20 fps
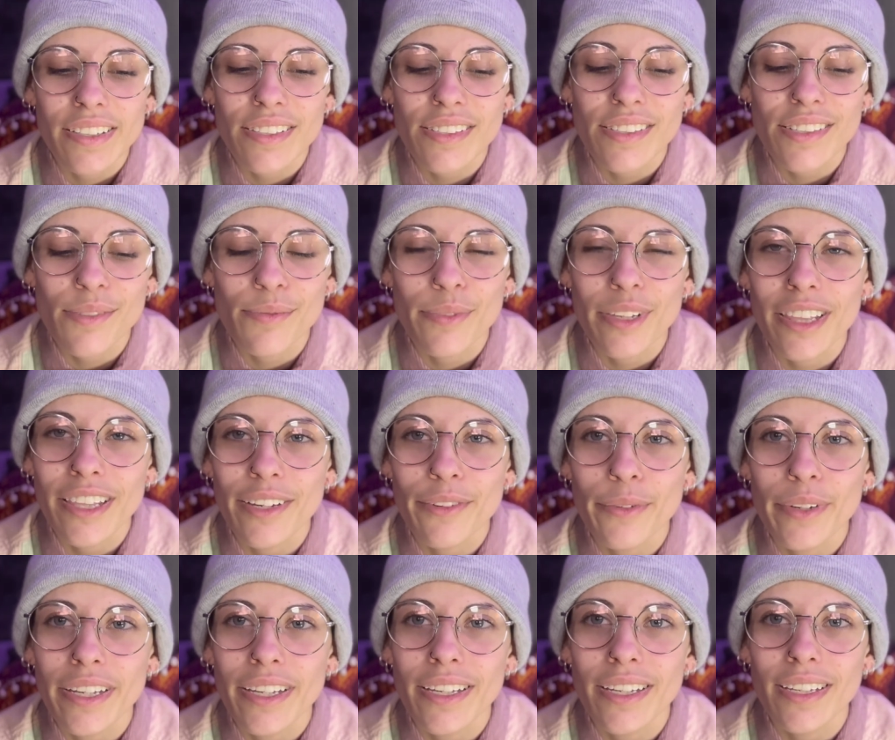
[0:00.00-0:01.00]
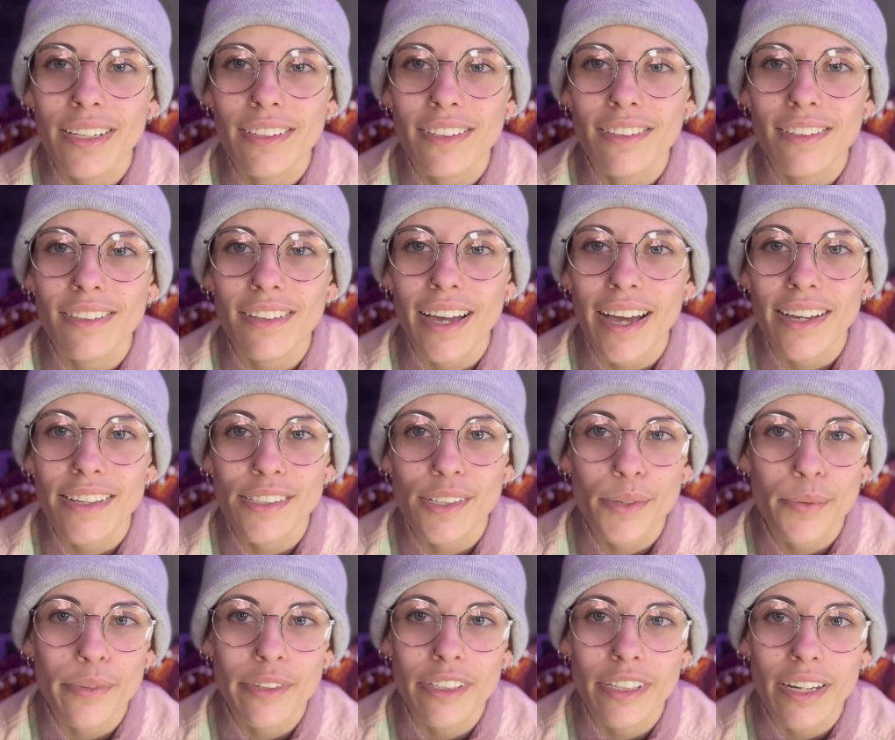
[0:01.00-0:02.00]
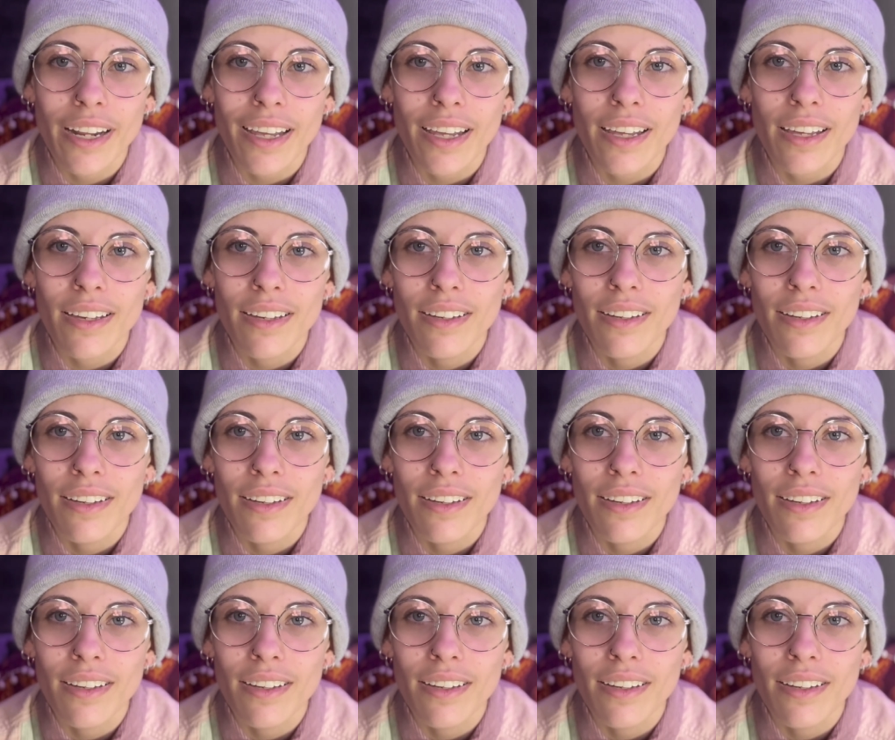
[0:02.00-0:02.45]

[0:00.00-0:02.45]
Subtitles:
something that we, as a community,